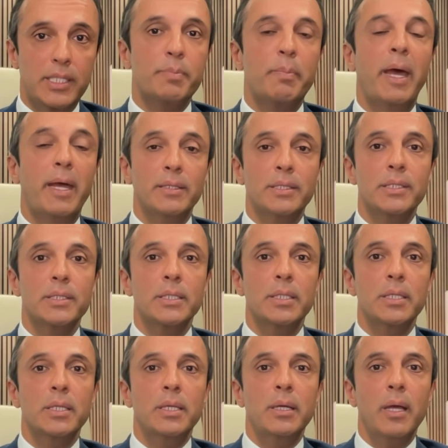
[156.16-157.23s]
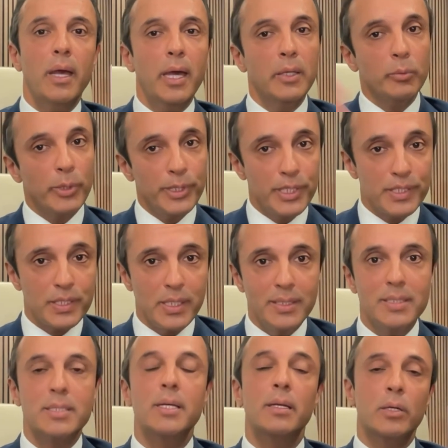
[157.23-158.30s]
expense. And with the
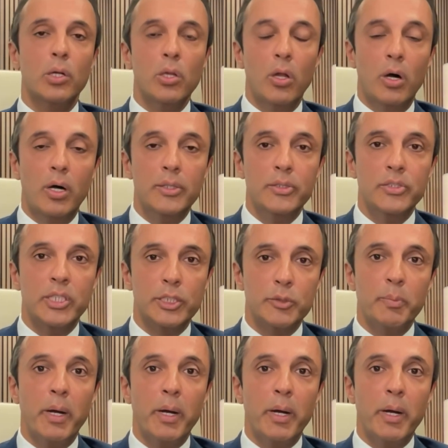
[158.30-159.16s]
sunset clause